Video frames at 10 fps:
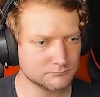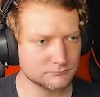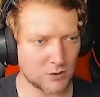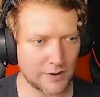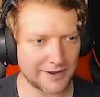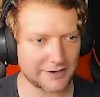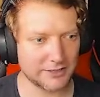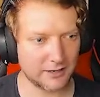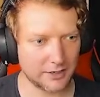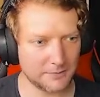Radical
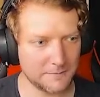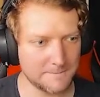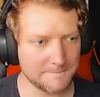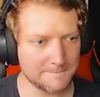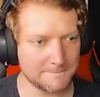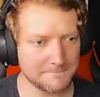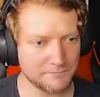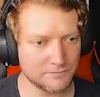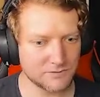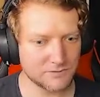Larry.
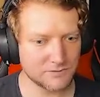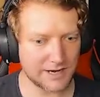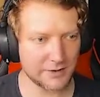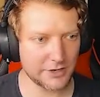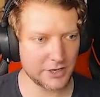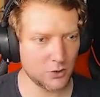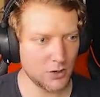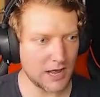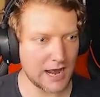I hear you. I